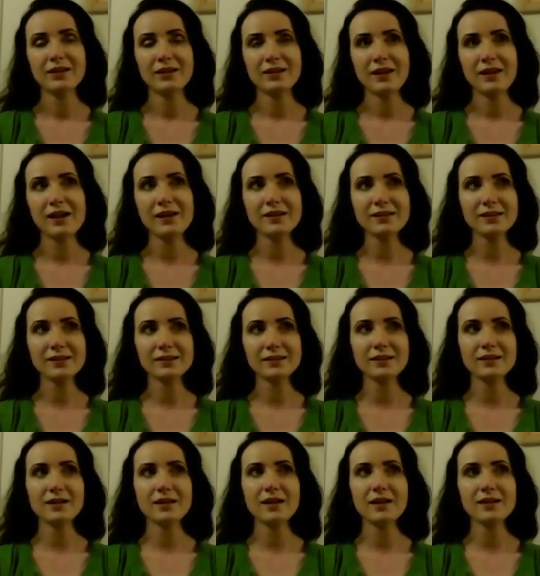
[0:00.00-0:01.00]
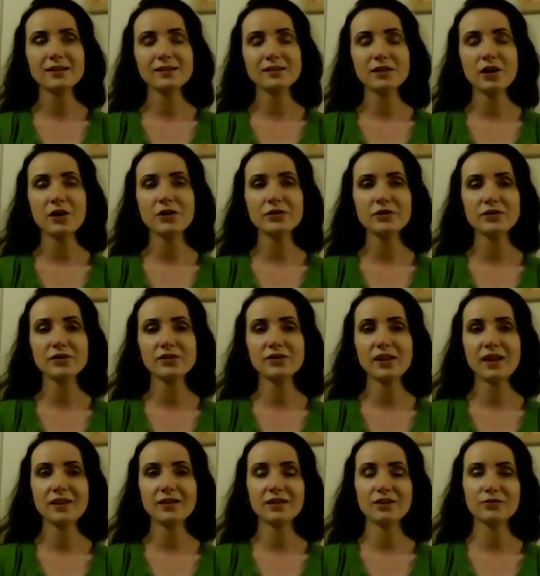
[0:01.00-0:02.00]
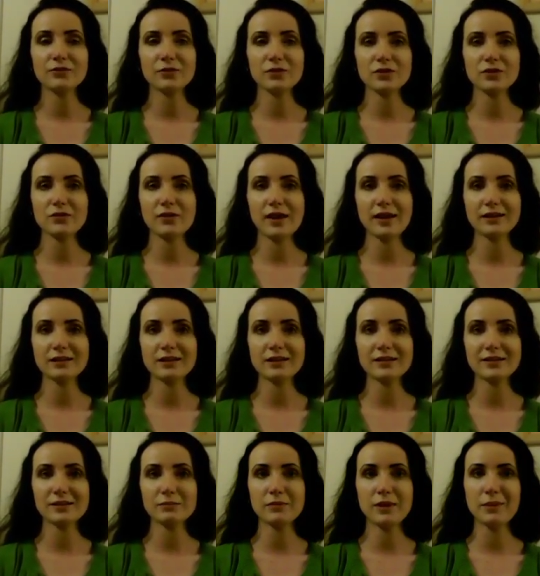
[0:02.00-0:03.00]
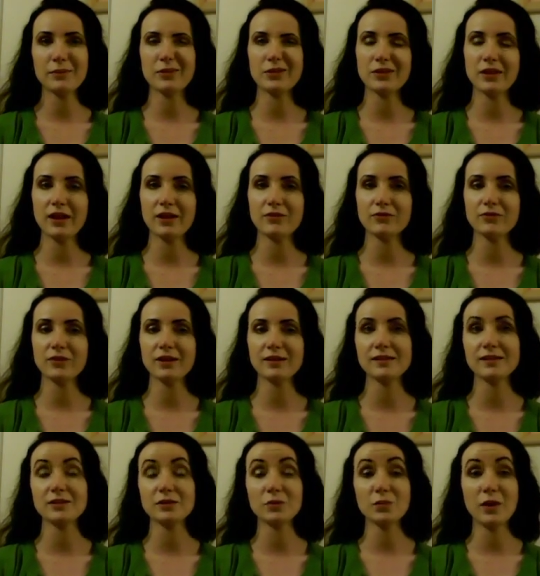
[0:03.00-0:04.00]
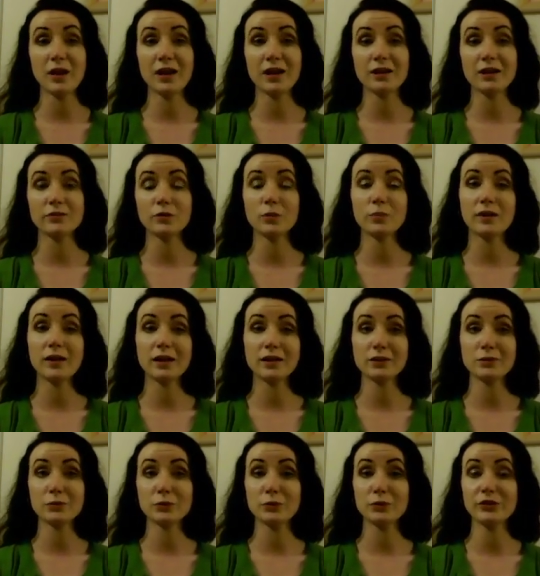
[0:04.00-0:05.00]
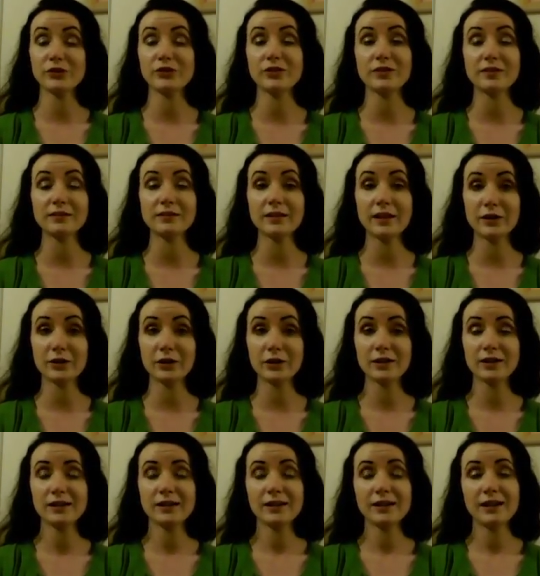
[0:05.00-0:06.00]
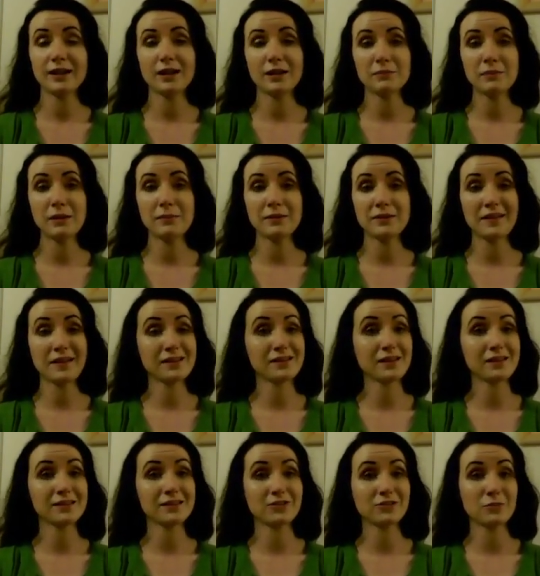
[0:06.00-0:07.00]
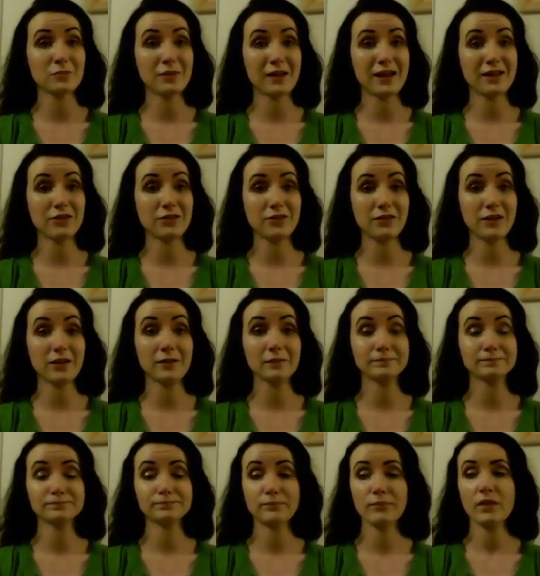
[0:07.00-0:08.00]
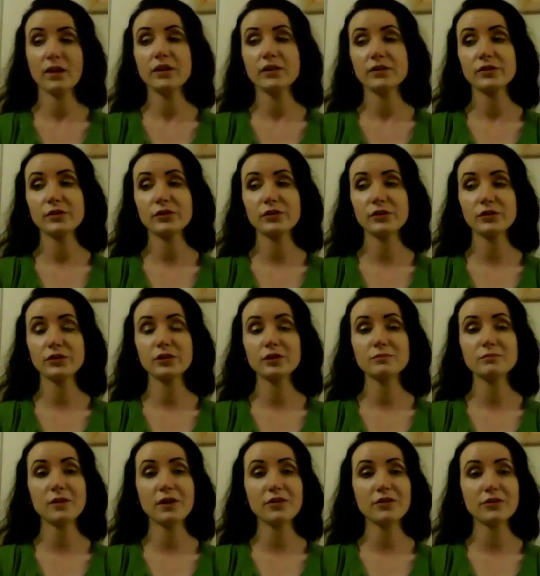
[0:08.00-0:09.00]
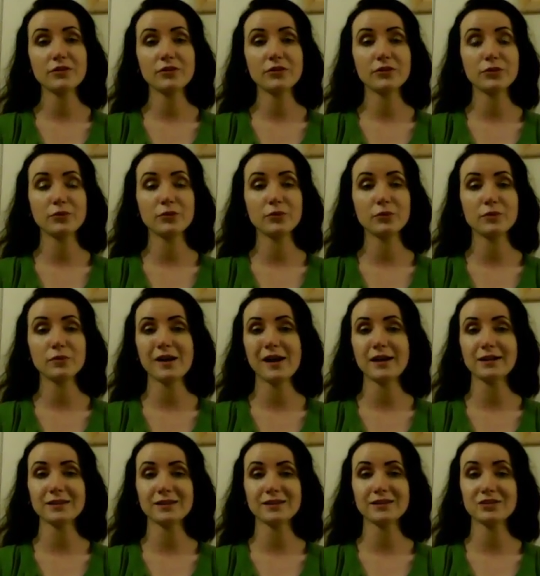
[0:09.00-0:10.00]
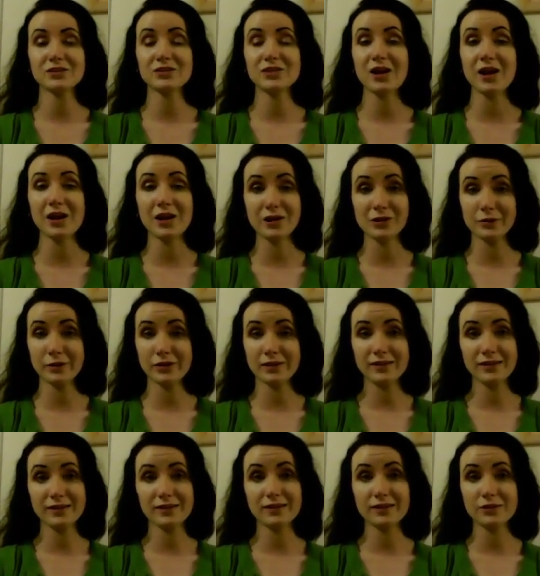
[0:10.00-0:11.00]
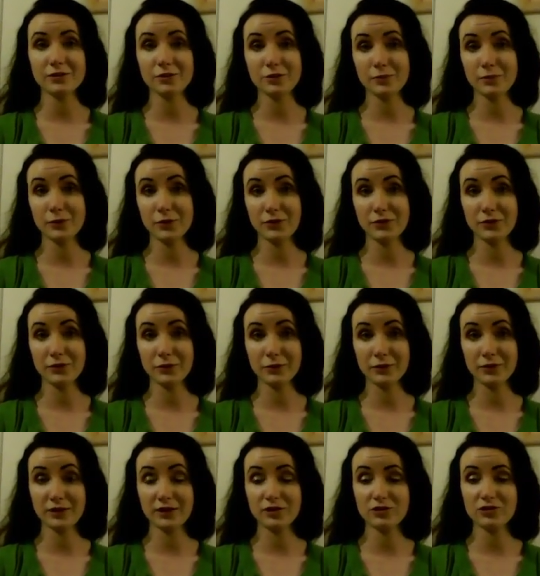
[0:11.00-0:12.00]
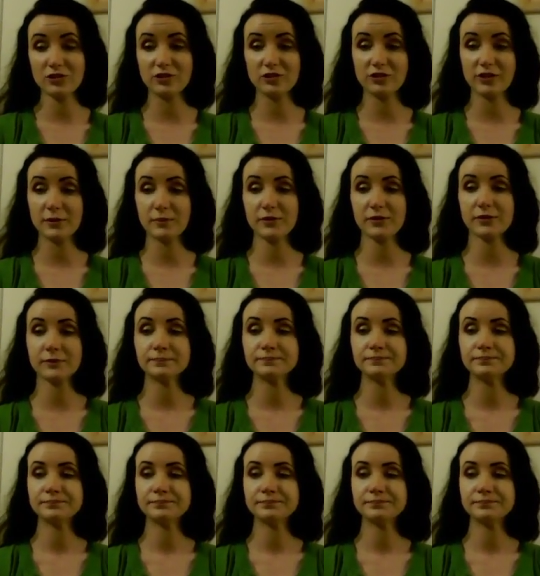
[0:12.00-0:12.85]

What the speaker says: has an understanding for the fact that sometimes life gets in the way of obeying the rules to the letter, and maybe that's not such a bad thing. So it's a good month to practice tolerance in your personal relationships.